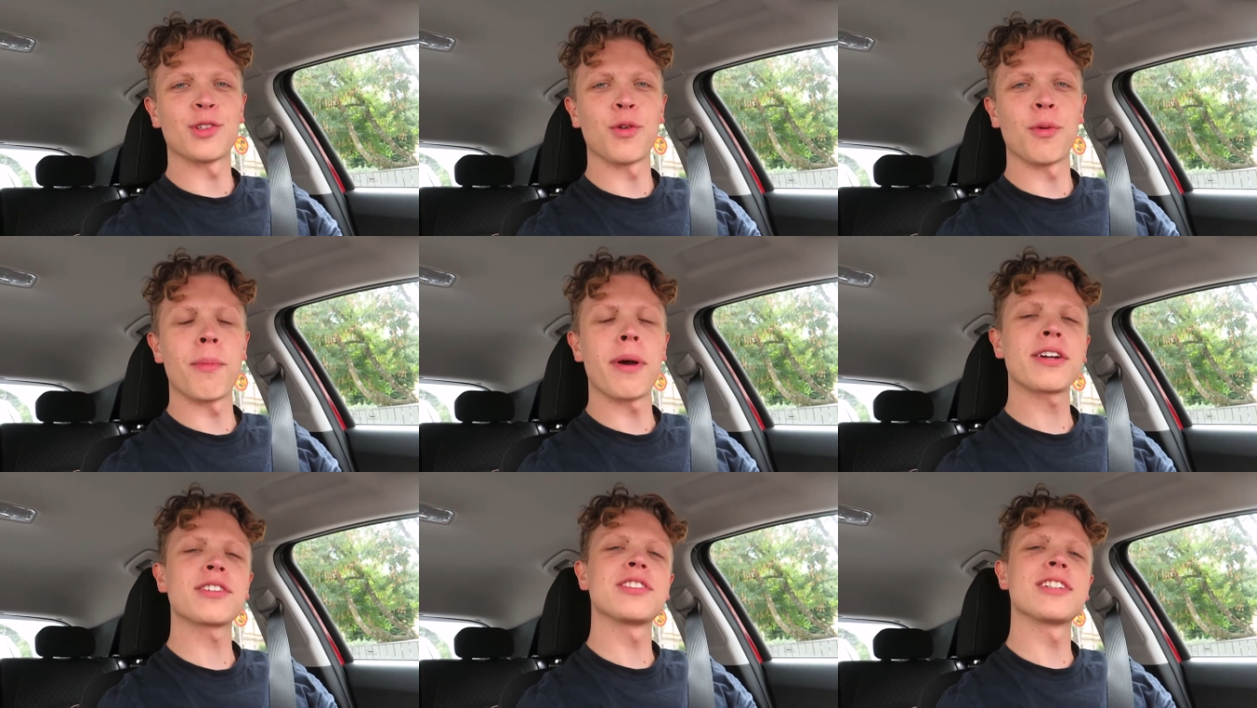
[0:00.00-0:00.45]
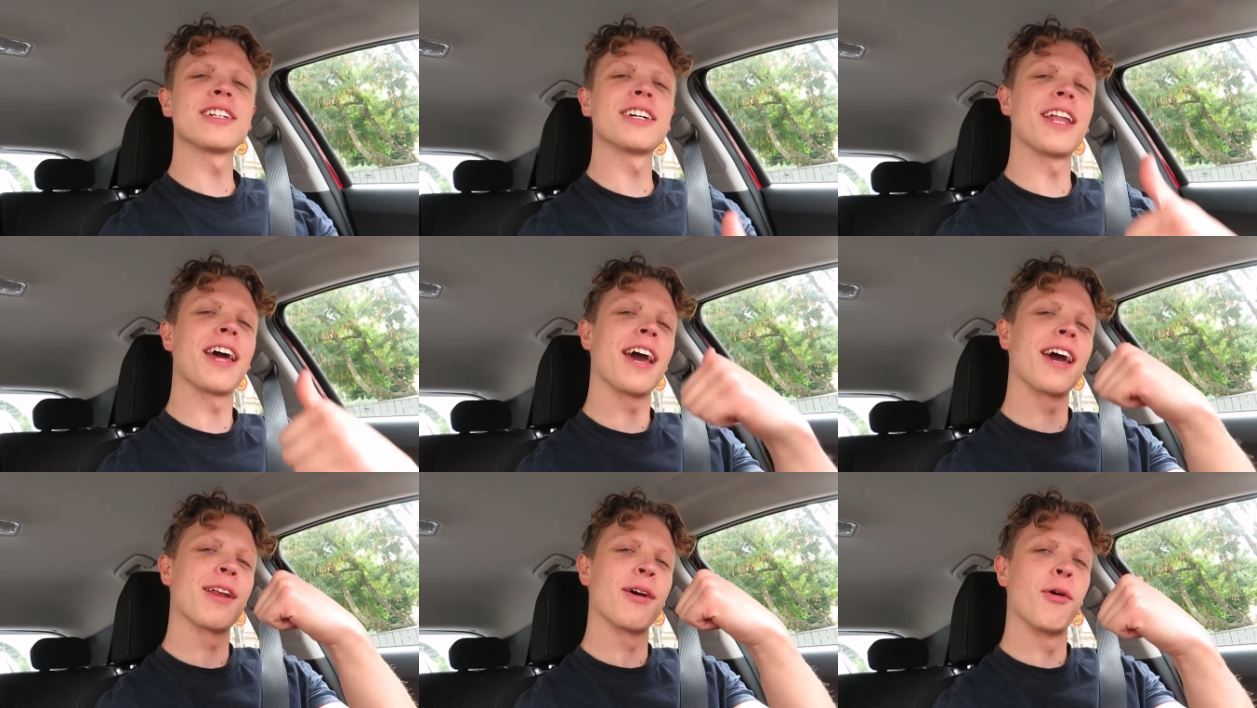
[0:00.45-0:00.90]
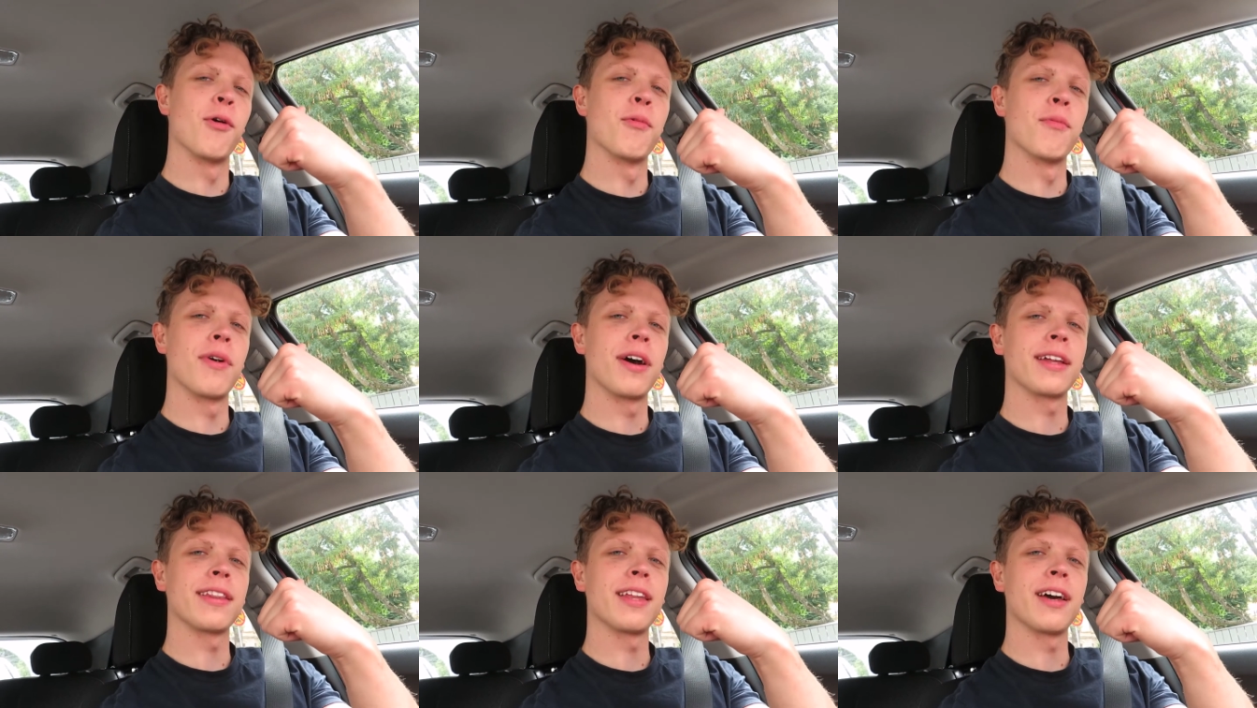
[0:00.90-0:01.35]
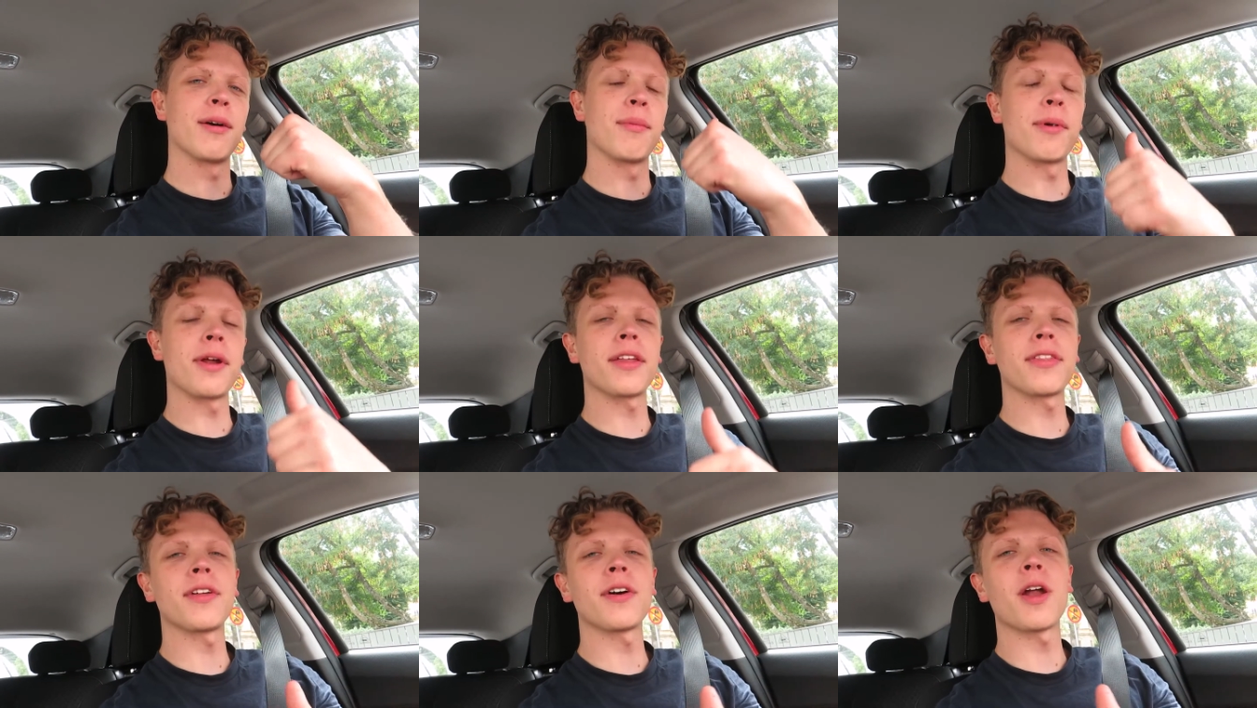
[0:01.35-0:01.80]
so I'm actually gonna head home right now,
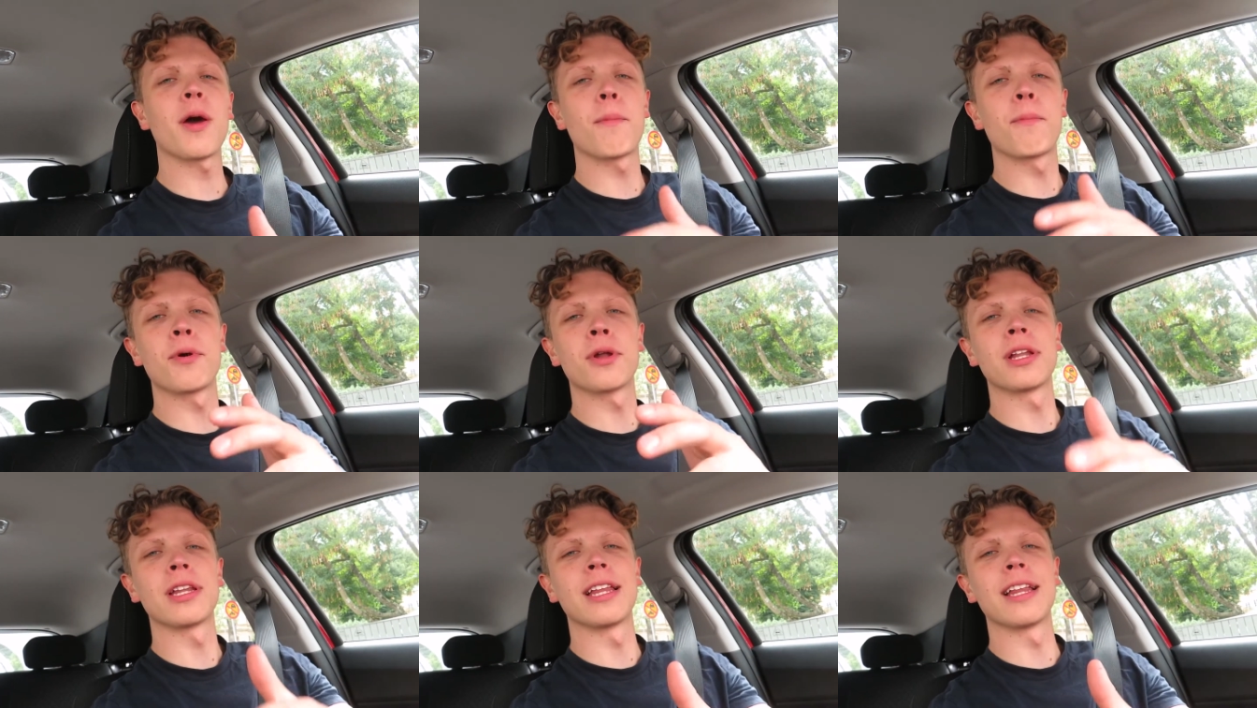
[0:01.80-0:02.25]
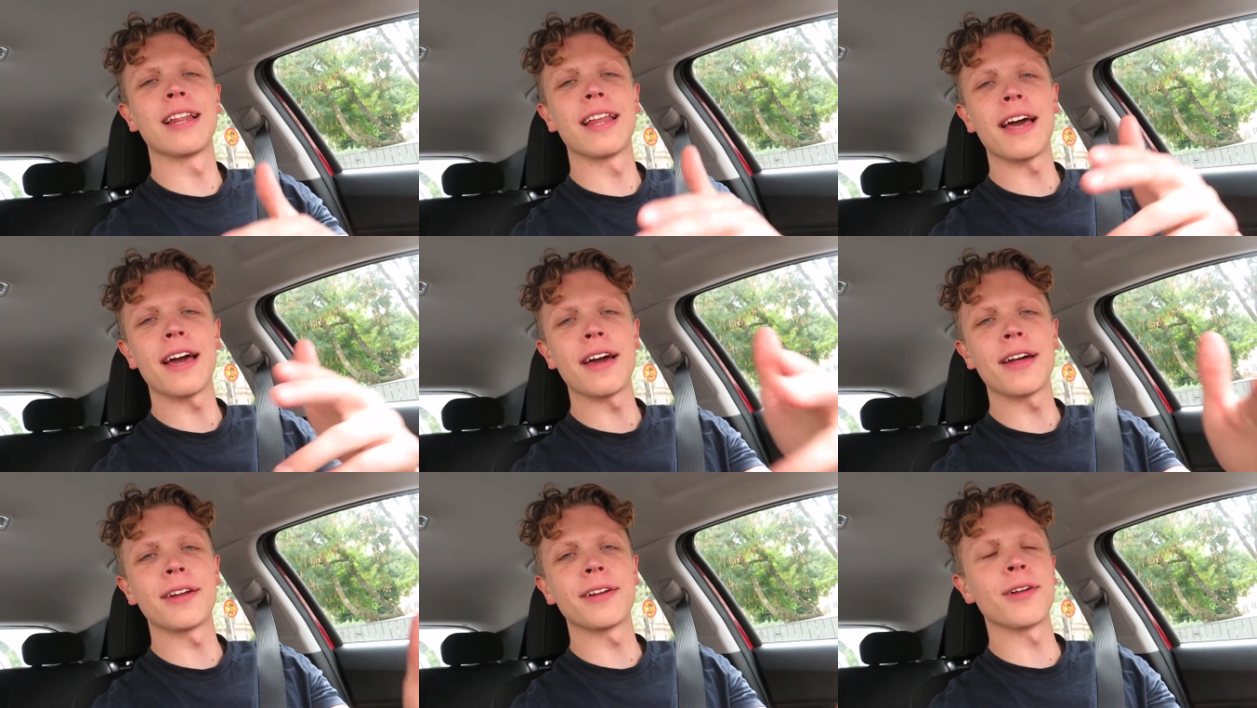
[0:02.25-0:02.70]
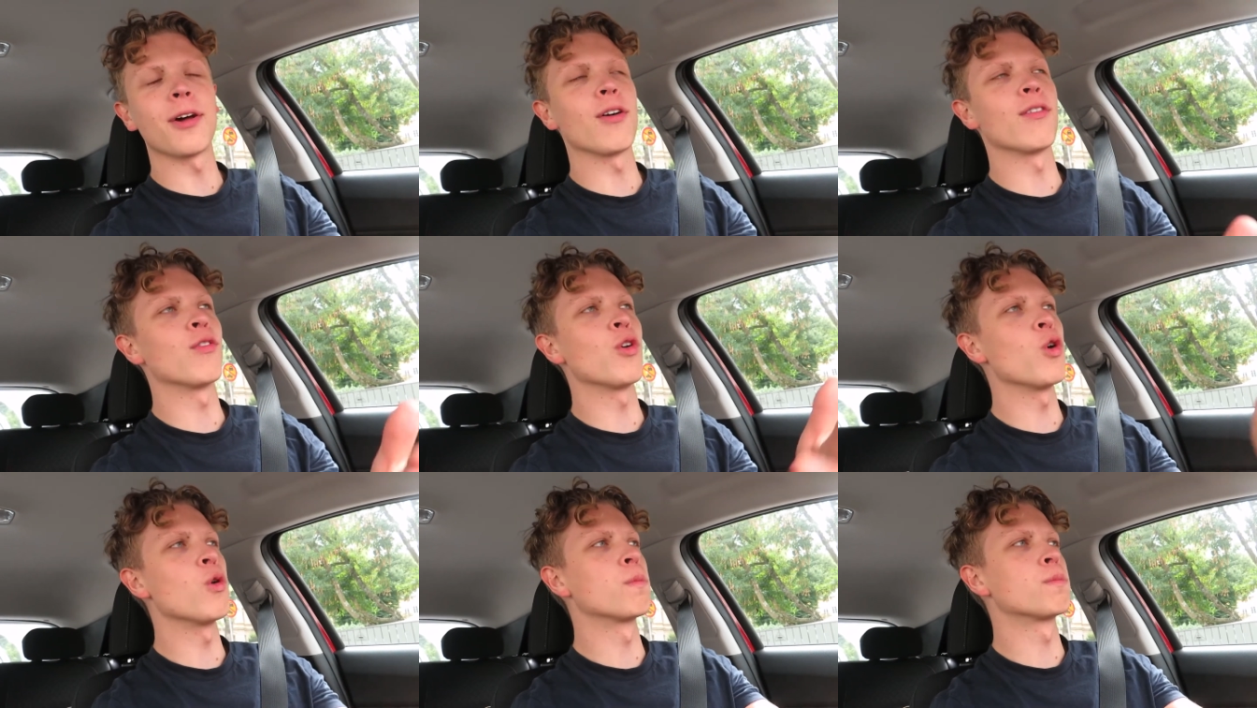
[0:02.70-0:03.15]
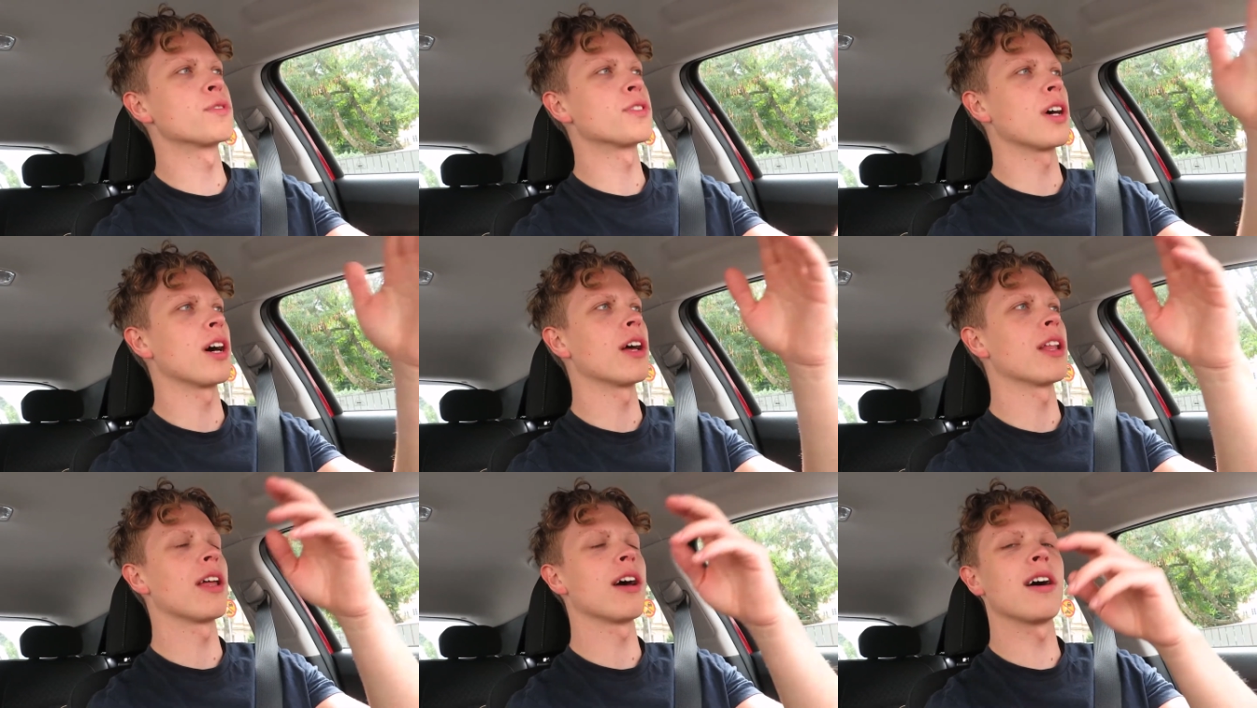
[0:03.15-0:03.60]
but I thought I'd put a little edit of
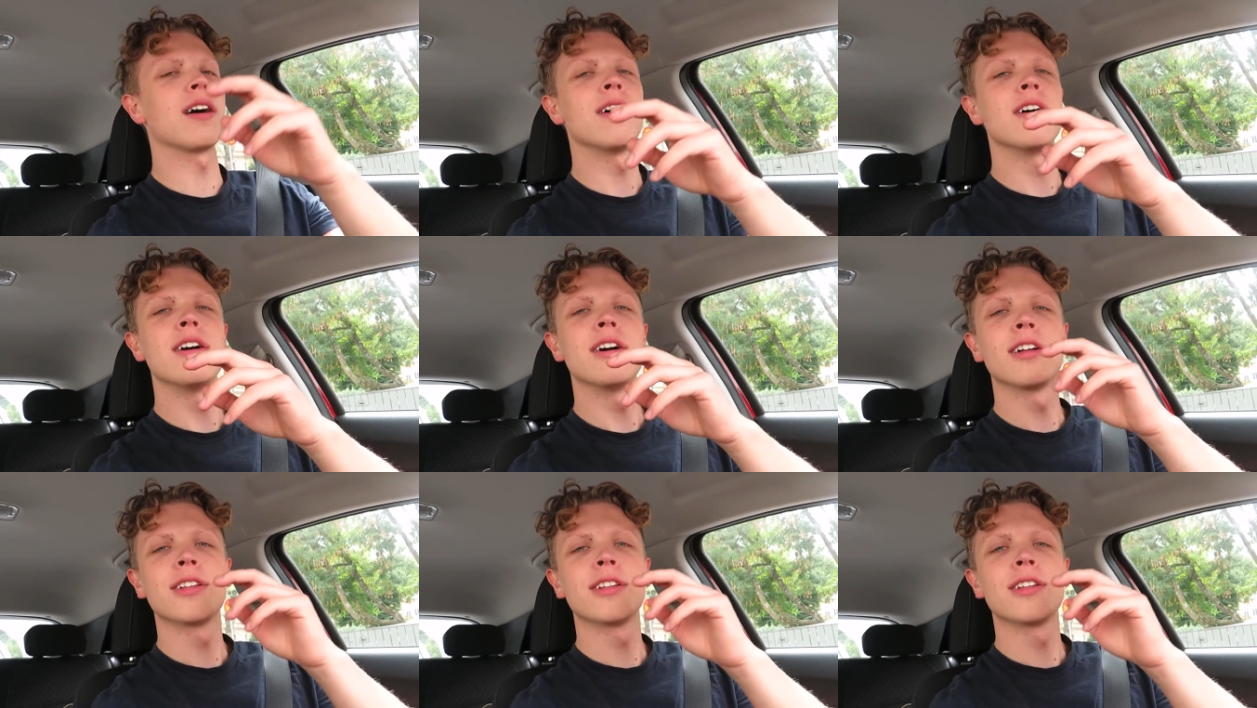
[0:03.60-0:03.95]
Uppsala